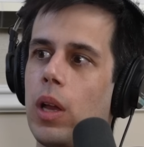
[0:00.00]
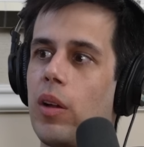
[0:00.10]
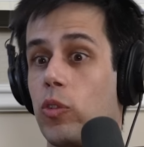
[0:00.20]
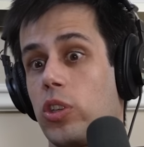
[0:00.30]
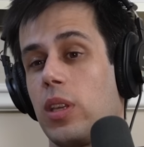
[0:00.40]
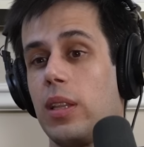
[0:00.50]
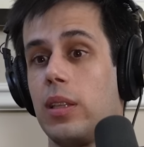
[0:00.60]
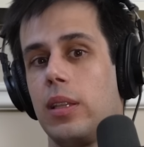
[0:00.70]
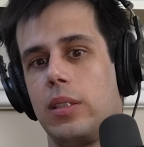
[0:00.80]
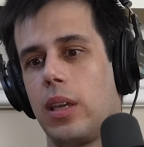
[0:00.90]
Right. Of course,
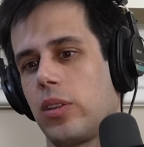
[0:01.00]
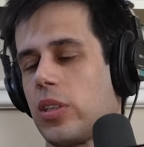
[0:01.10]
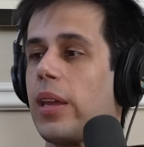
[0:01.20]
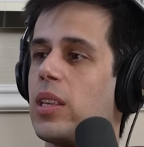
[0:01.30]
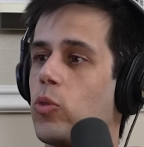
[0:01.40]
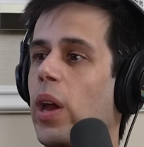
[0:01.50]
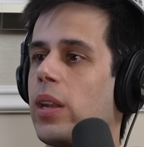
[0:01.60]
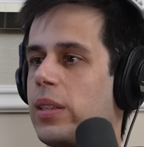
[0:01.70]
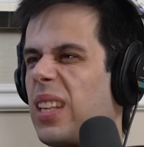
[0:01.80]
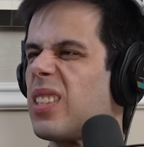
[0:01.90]
the other side is
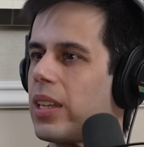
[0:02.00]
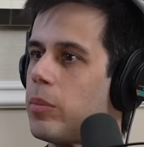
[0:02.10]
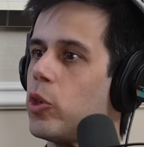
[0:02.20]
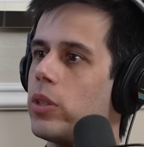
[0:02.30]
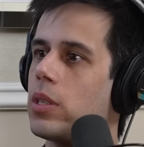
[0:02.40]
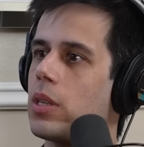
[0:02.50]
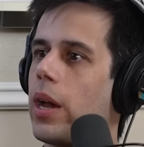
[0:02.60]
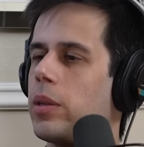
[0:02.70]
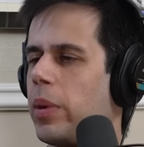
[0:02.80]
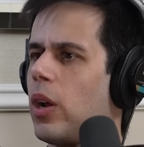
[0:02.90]
Reddit. That's the community
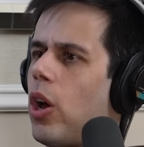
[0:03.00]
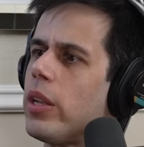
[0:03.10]
side. But uh, yeah.